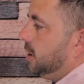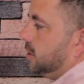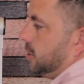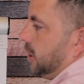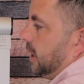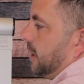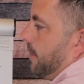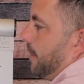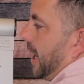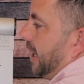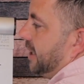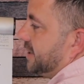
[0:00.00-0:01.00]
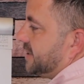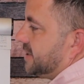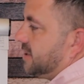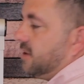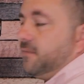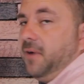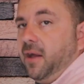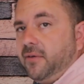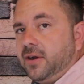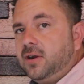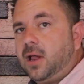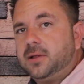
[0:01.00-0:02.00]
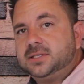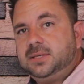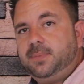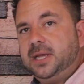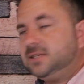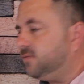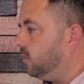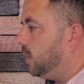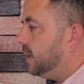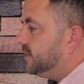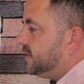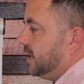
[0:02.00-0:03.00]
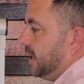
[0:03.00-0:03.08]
You need to minus the $500 he pays for rent.